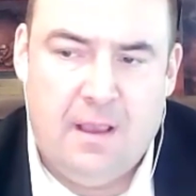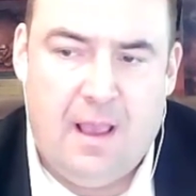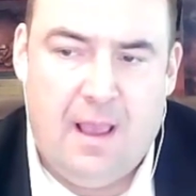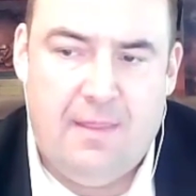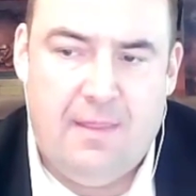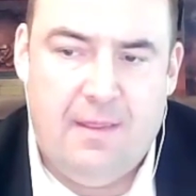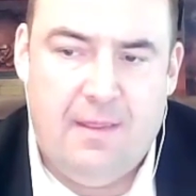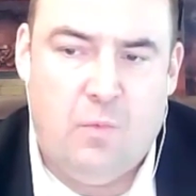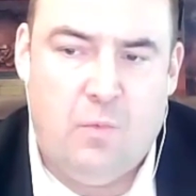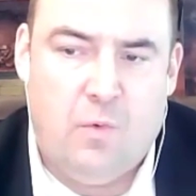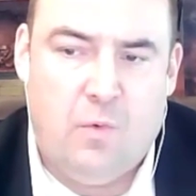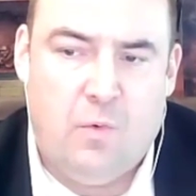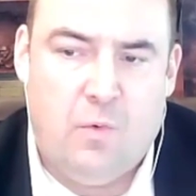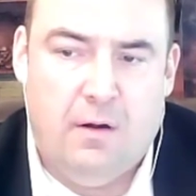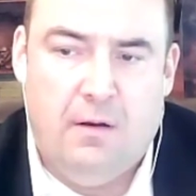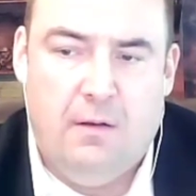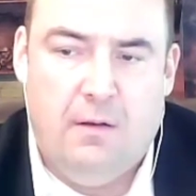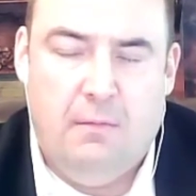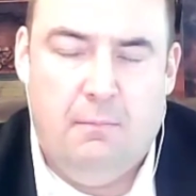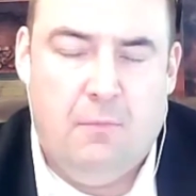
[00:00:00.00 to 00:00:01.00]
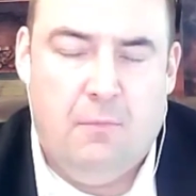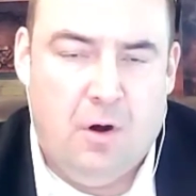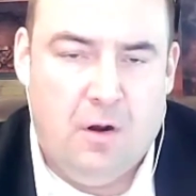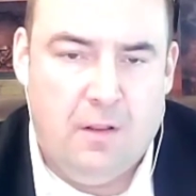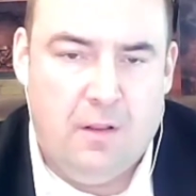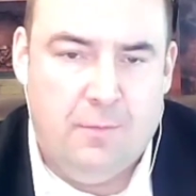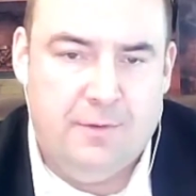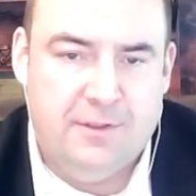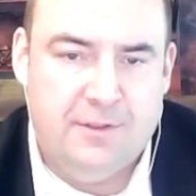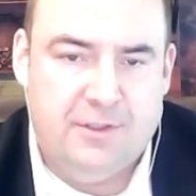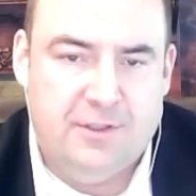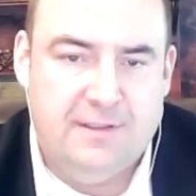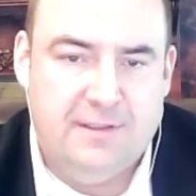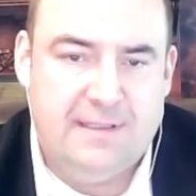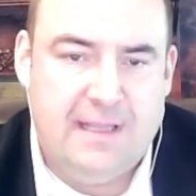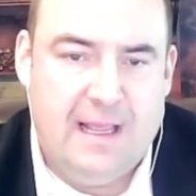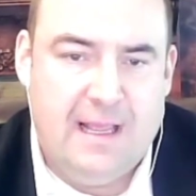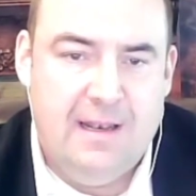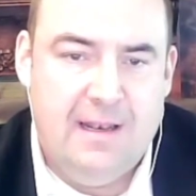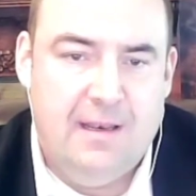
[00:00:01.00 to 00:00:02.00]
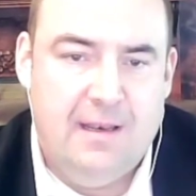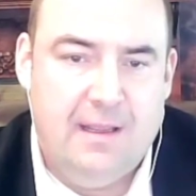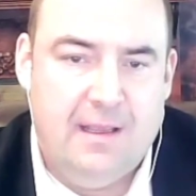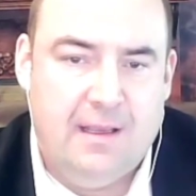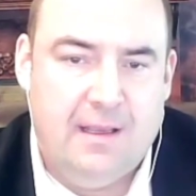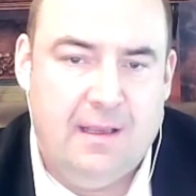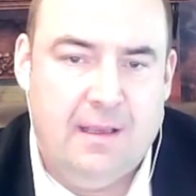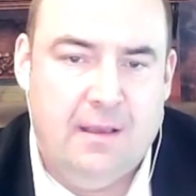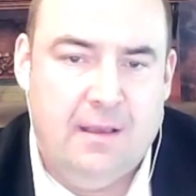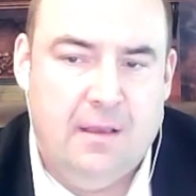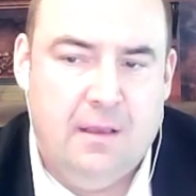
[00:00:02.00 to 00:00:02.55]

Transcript: And then where Marla was just ending,